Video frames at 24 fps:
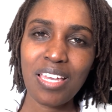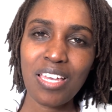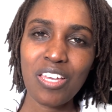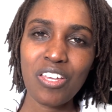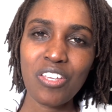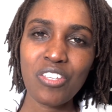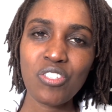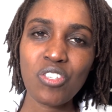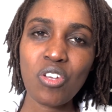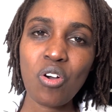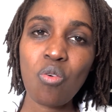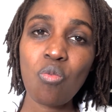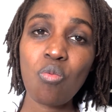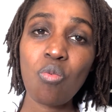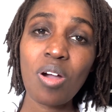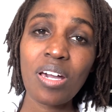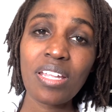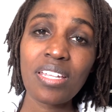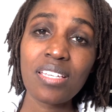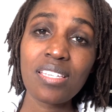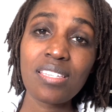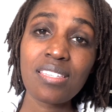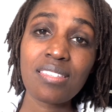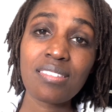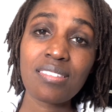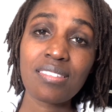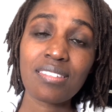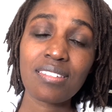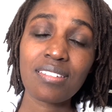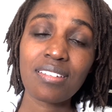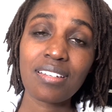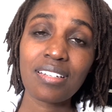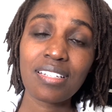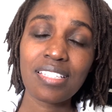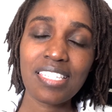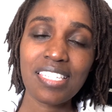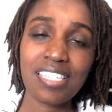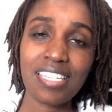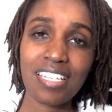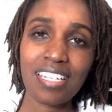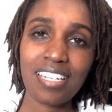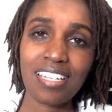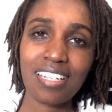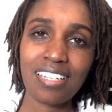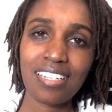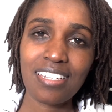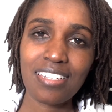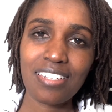So, what is
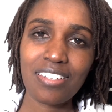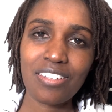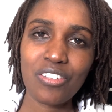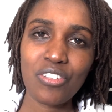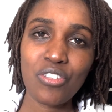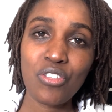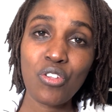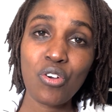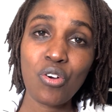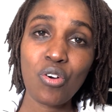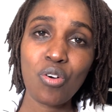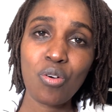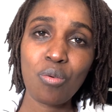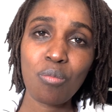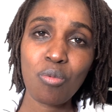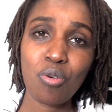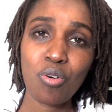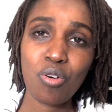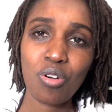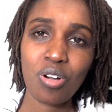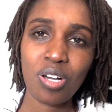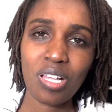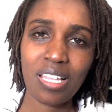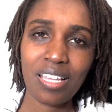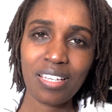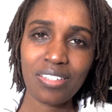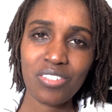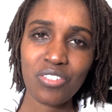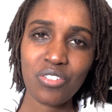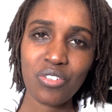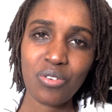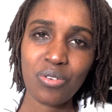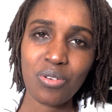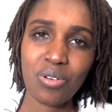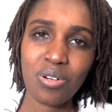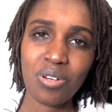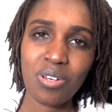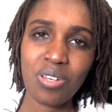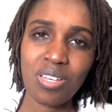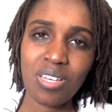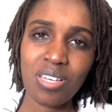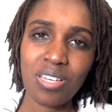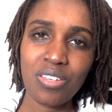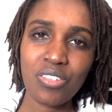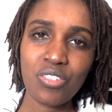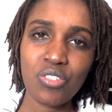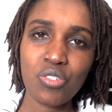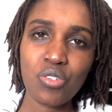considered normal cholesterol?
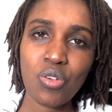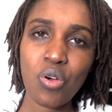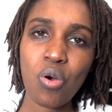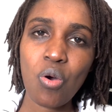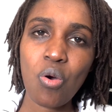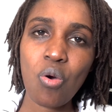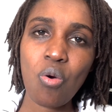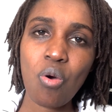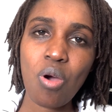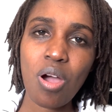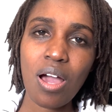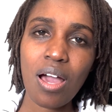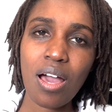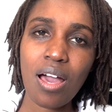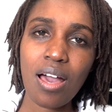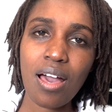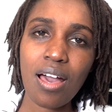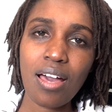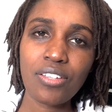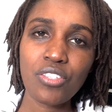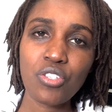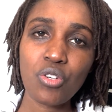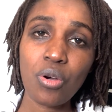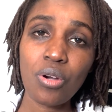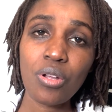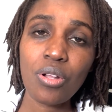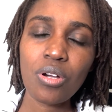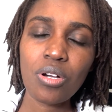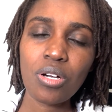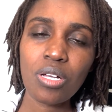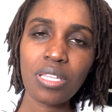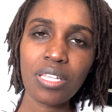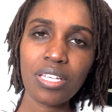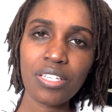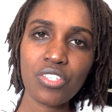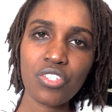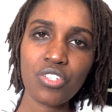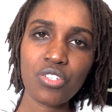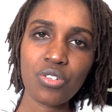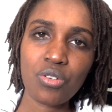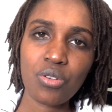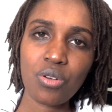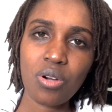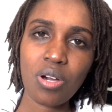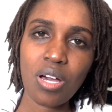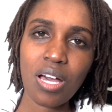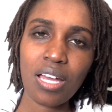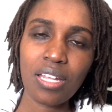So, total
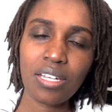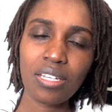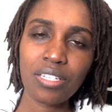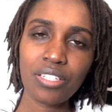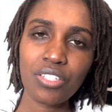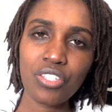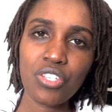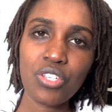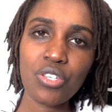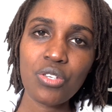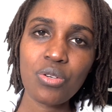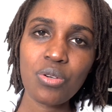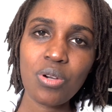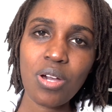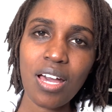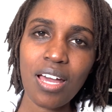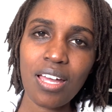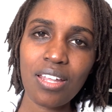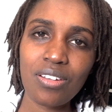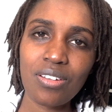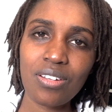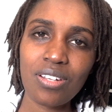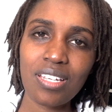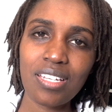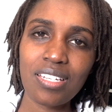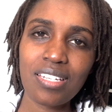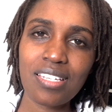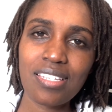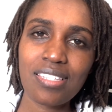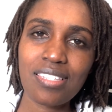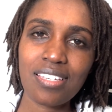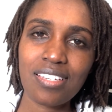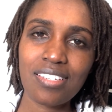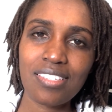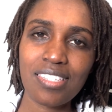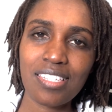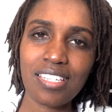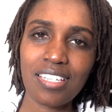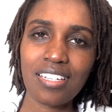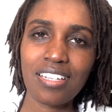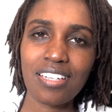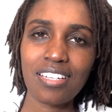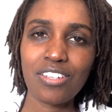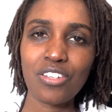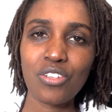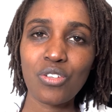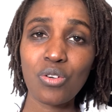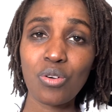cholesterol under 200 is
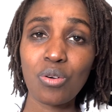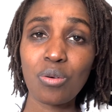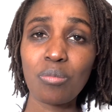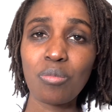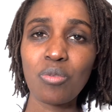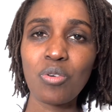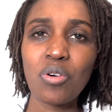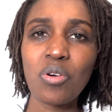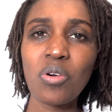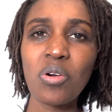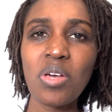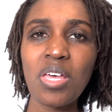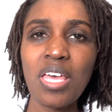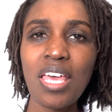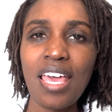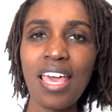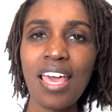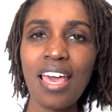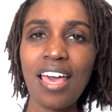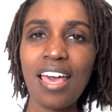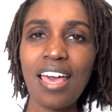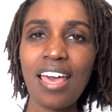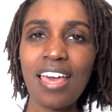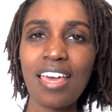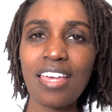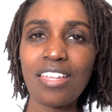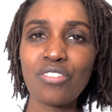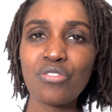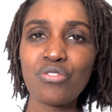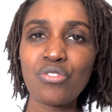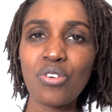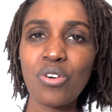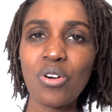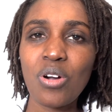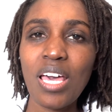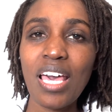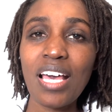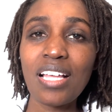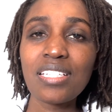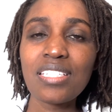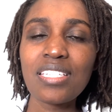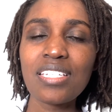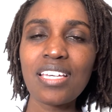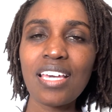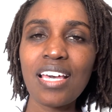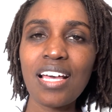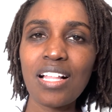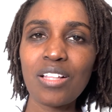considered normal, and for
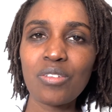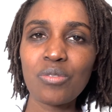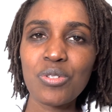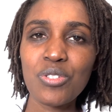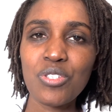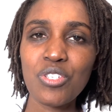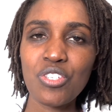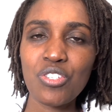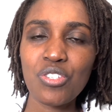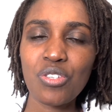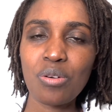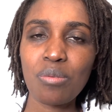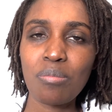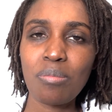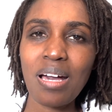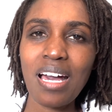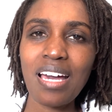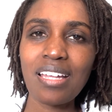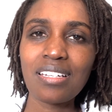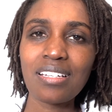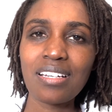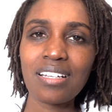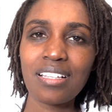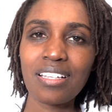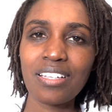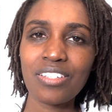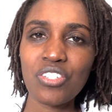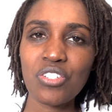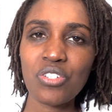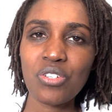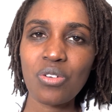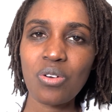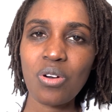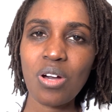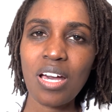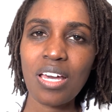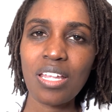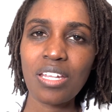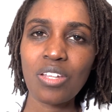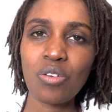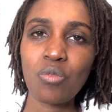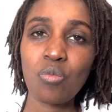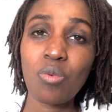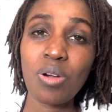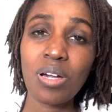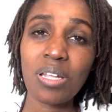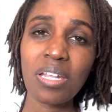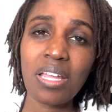LDL, which is your bad cholesterol, under
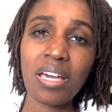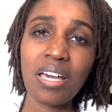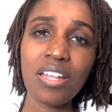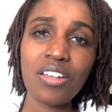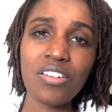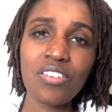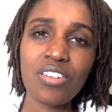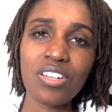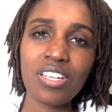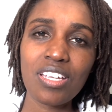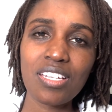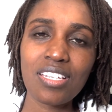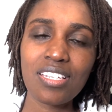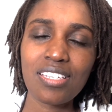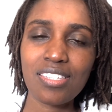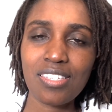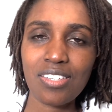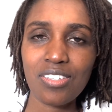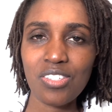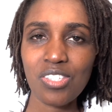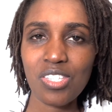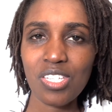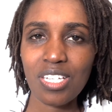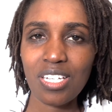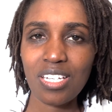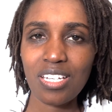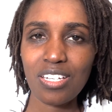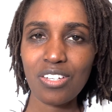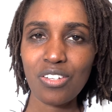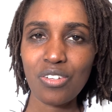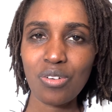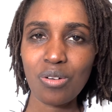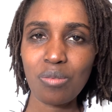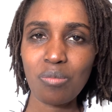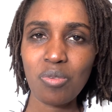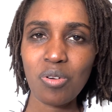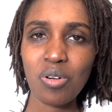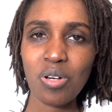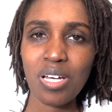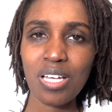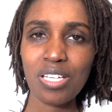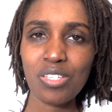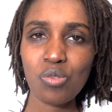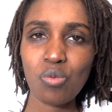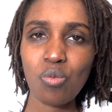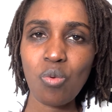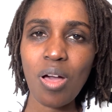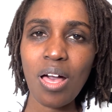100 is considered normal
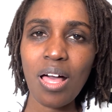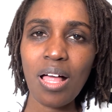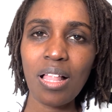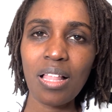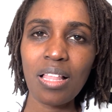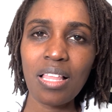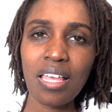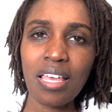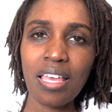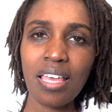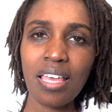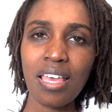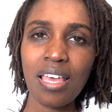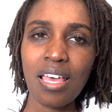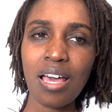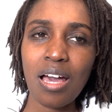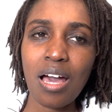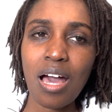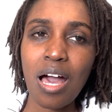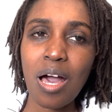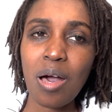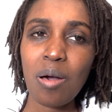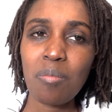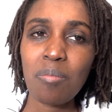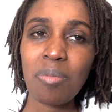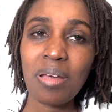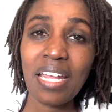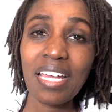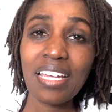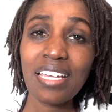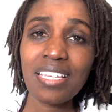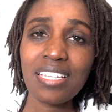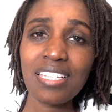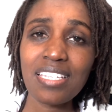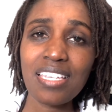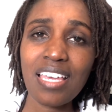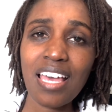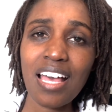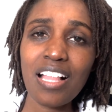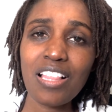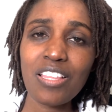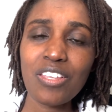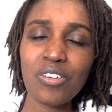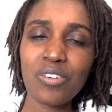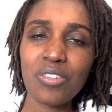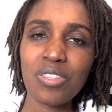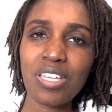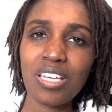as well. But I can tell
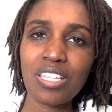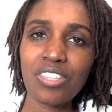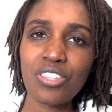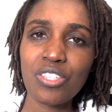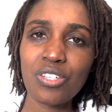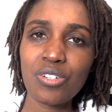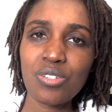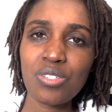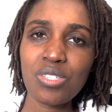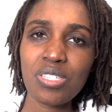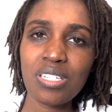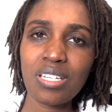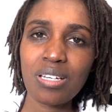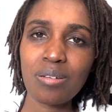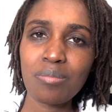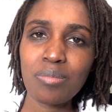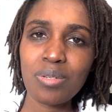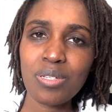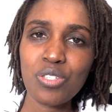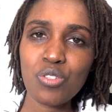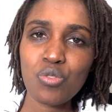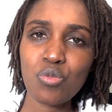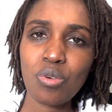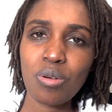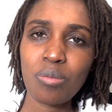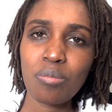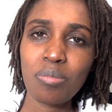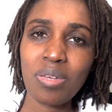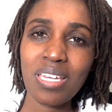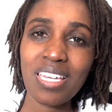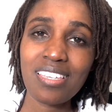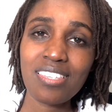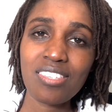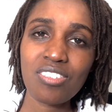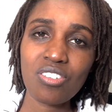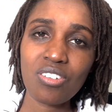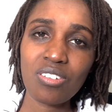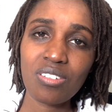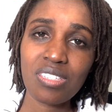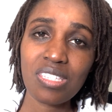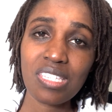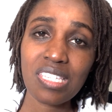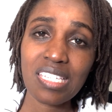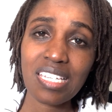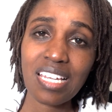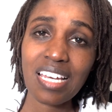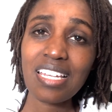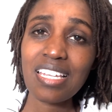you that those numbers were based on
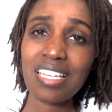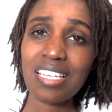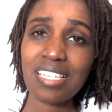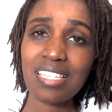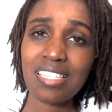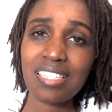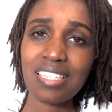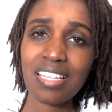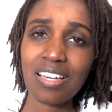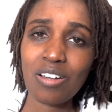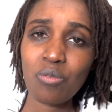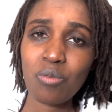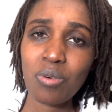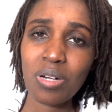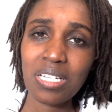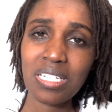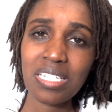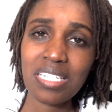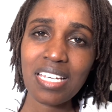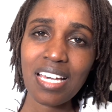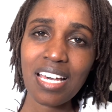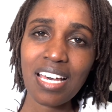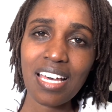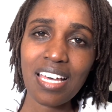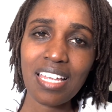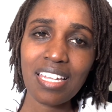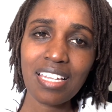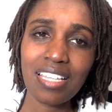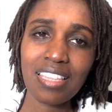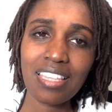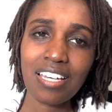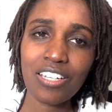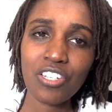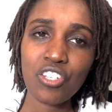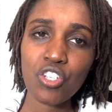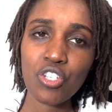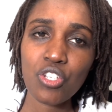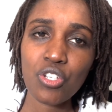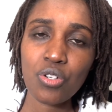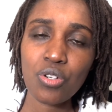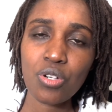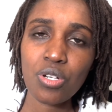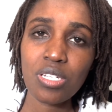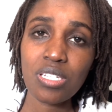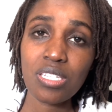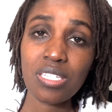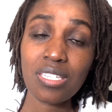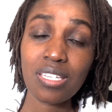studies that were done that
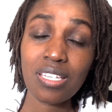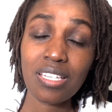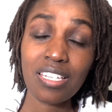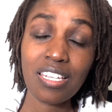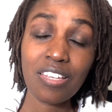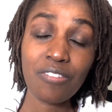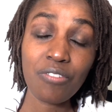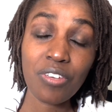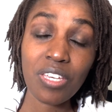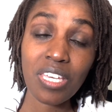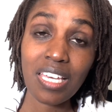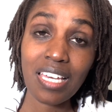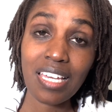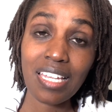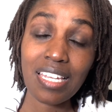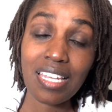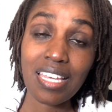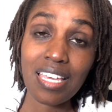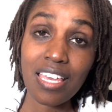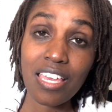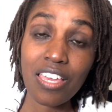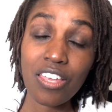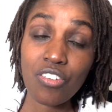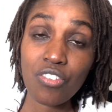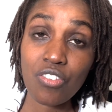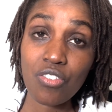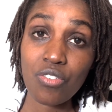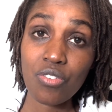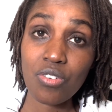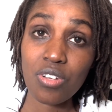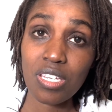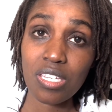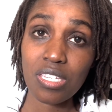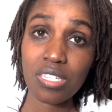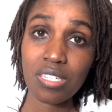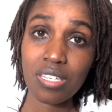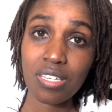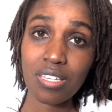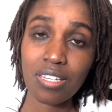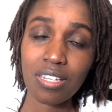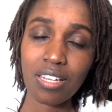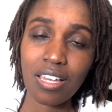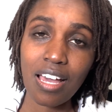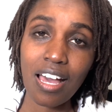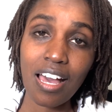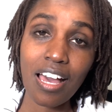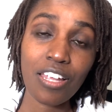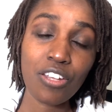showed significant increase in
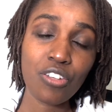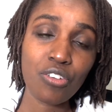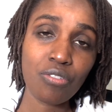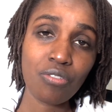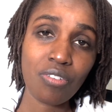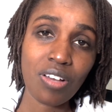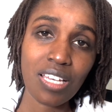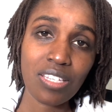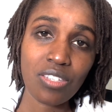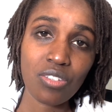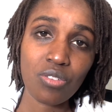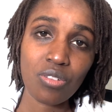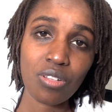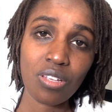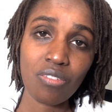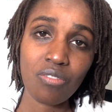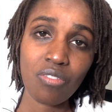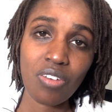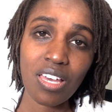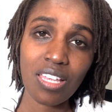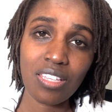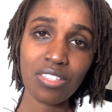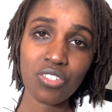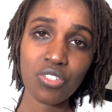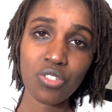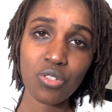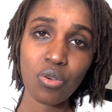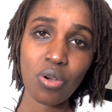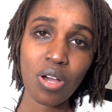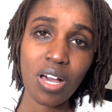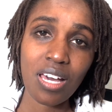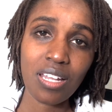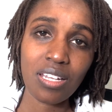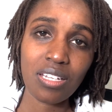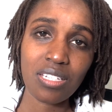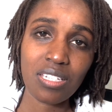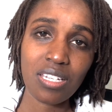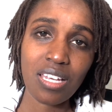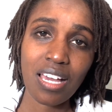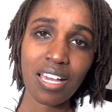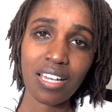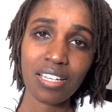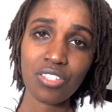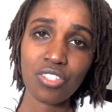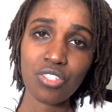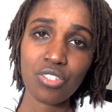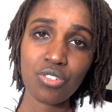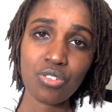cardiovascular events, so heart
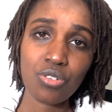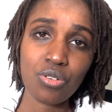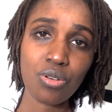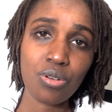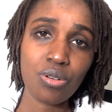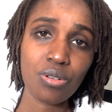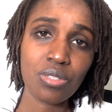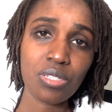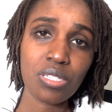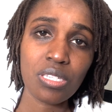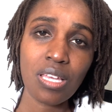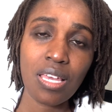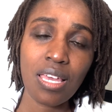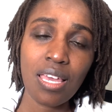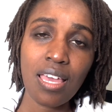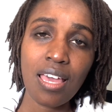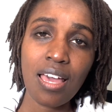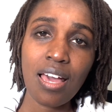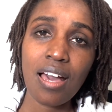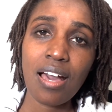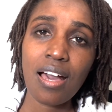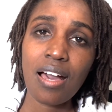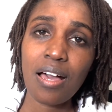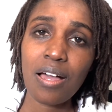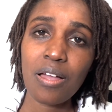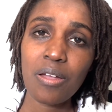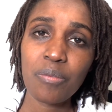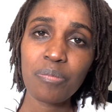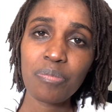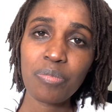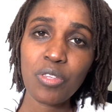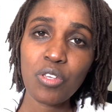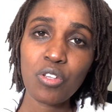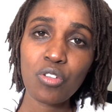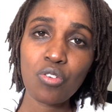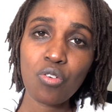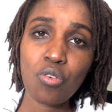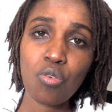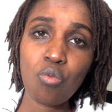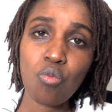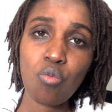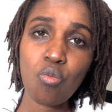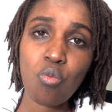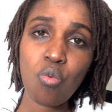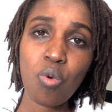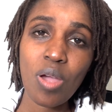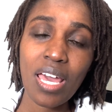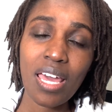attacks, strokes,
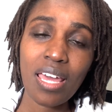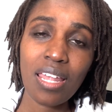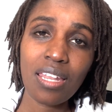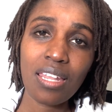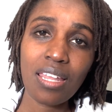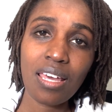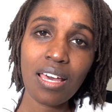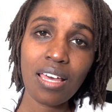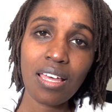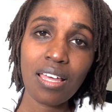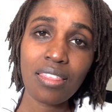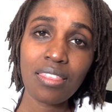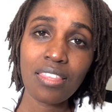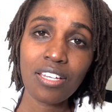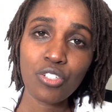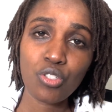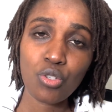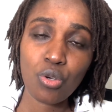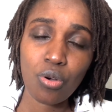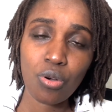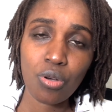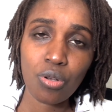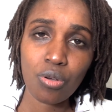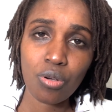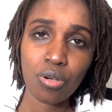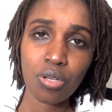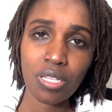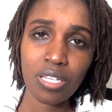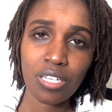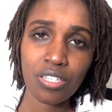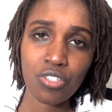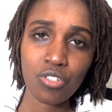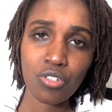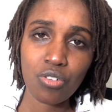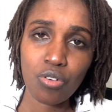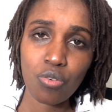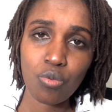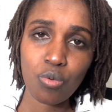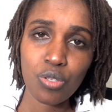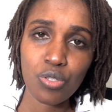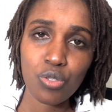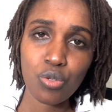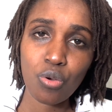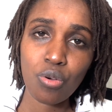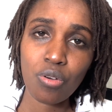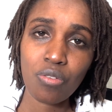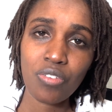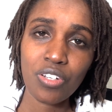when the total cholesterol was
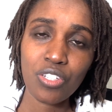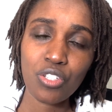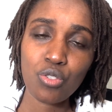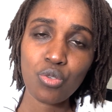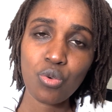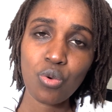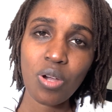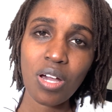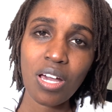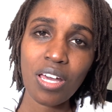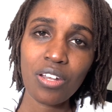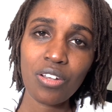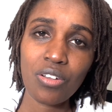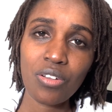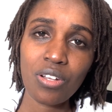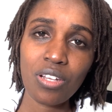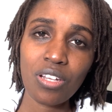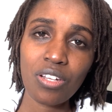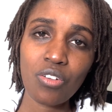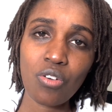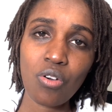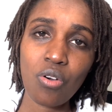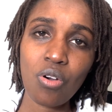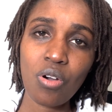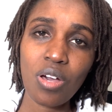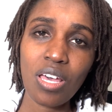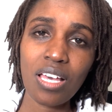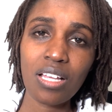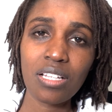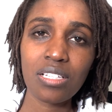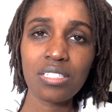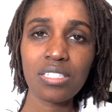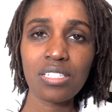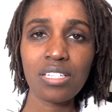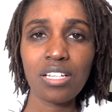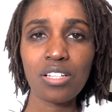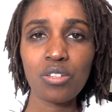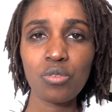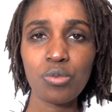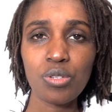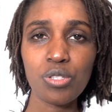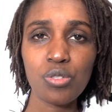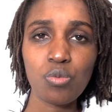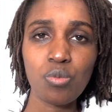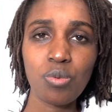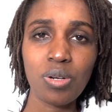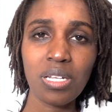over 200 or LDL was